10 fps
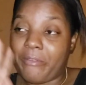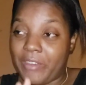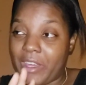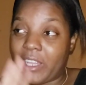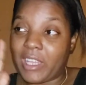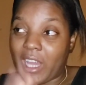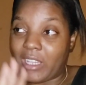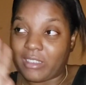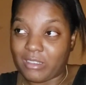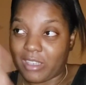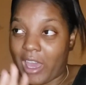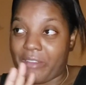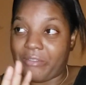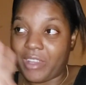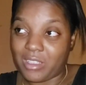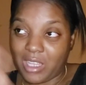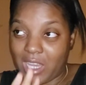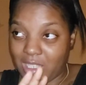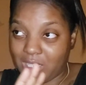feel that I felt that.